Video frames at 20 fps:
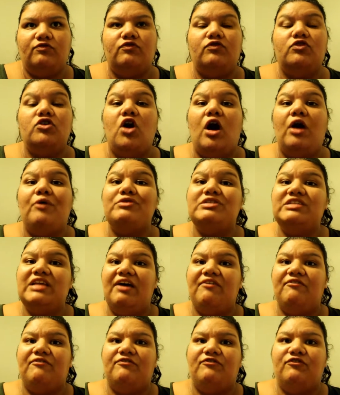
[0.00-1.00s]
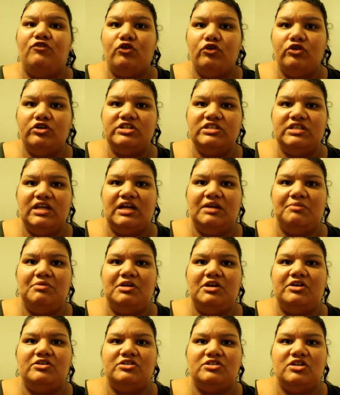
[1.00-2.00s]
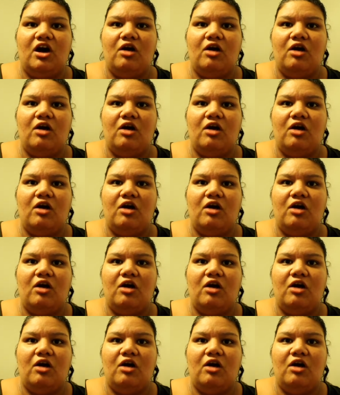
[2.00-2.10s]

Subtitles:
No, I was at 4 centimeters.